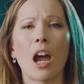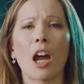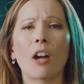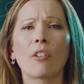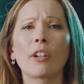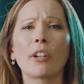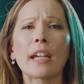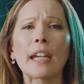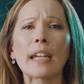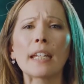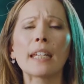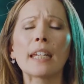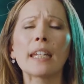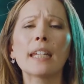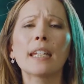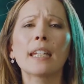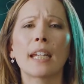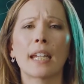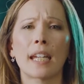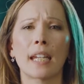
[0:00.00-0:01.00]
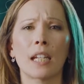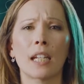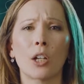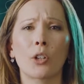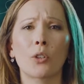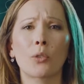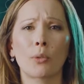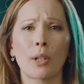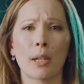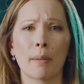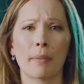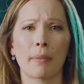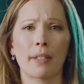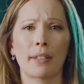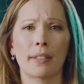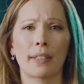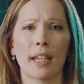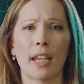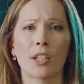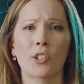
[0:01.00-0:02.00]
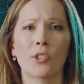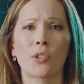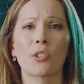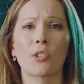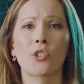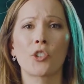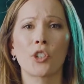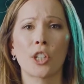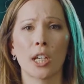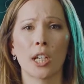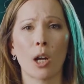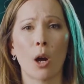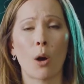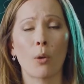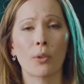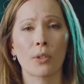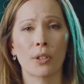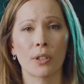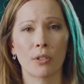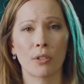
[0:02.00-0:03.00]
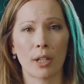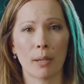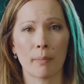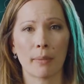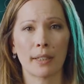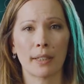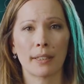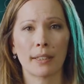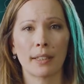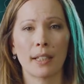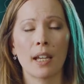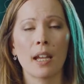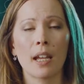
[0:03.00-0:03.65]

are any key agreements as to the shareholders agreement.